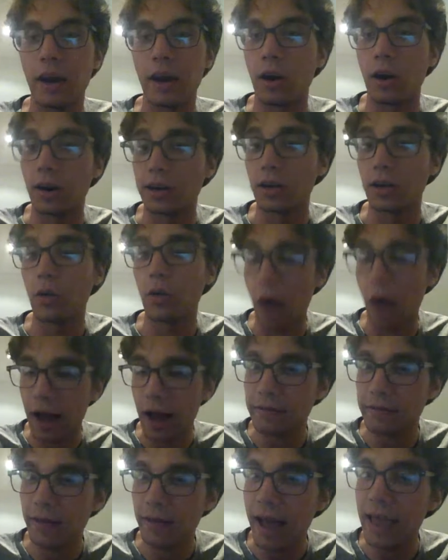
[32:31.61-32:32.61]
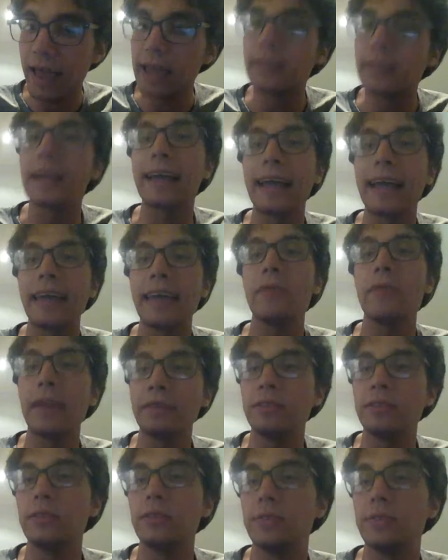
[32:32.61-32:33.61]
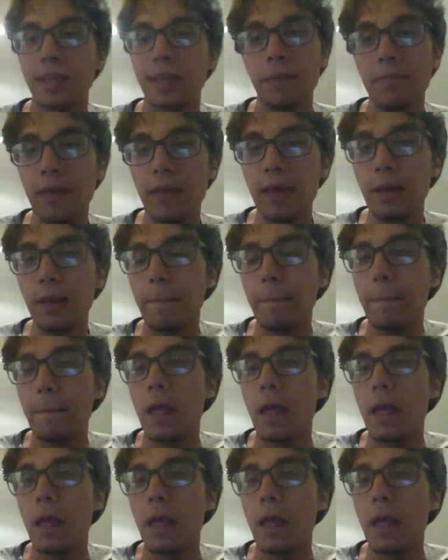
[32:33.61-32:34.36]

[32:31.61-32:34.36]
that are hard to quantify. And I get we have to use something.